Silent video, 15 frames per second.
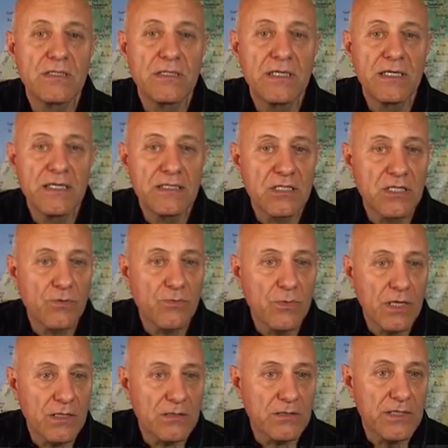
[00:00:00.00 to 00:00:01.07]
into the
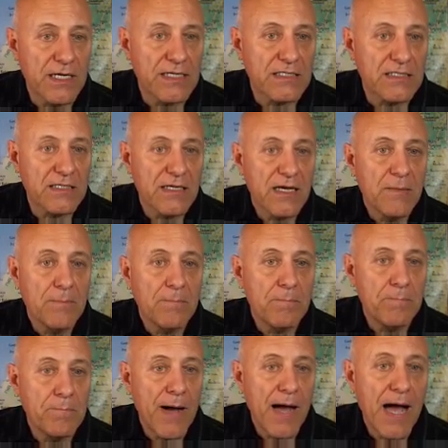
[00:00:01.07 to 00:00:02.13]
wilderness
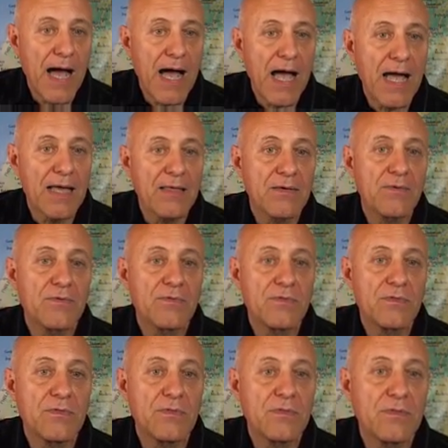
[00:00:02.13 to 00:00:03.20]
by
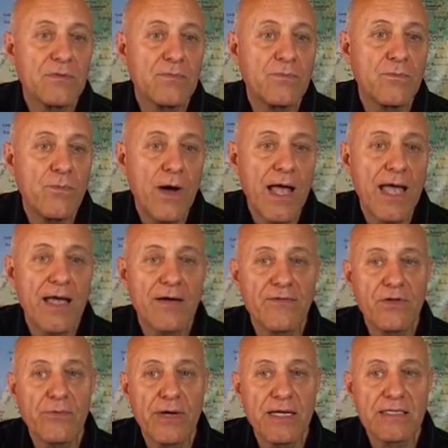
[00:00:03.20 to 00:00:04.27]
way of
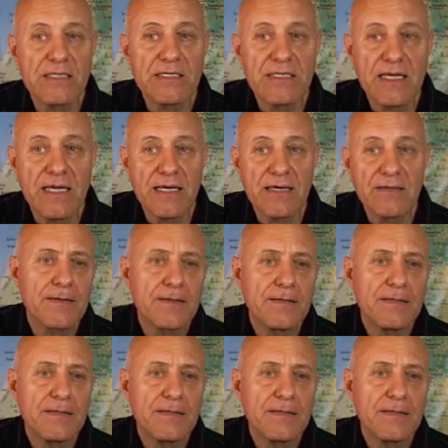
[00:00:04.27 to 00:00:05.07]
the Red Sea.